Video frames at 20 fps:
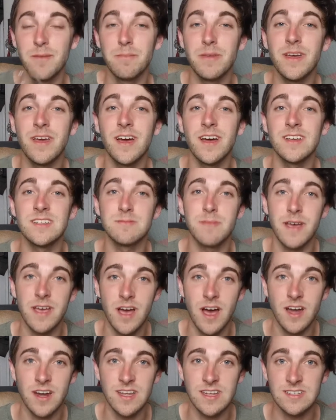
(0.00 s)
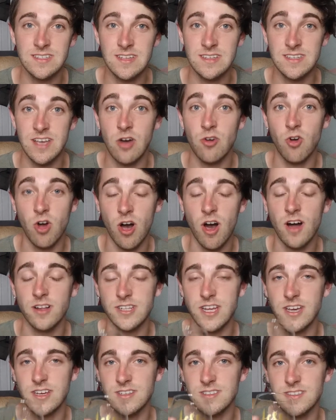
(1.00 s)
Because my audience is
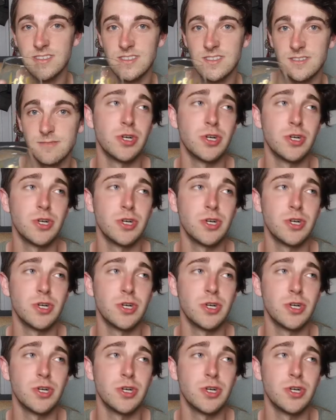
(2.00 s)
alcoholics.